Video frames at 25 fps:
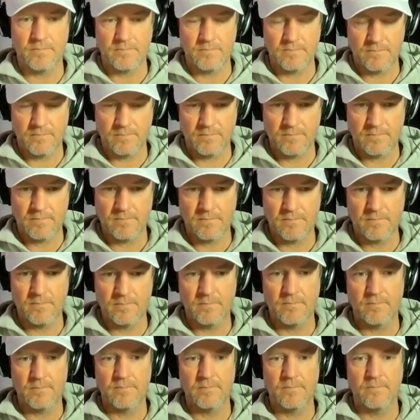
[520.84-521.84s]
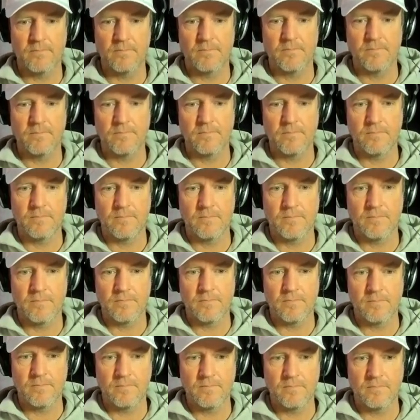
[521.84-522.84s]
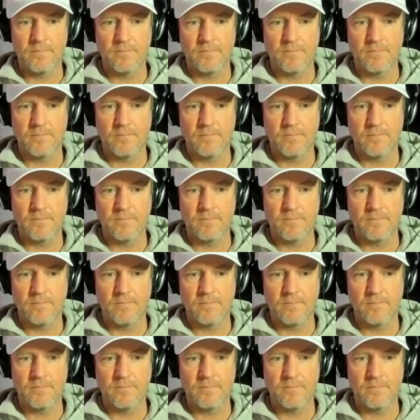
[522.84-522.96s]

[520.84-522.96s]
[no speech]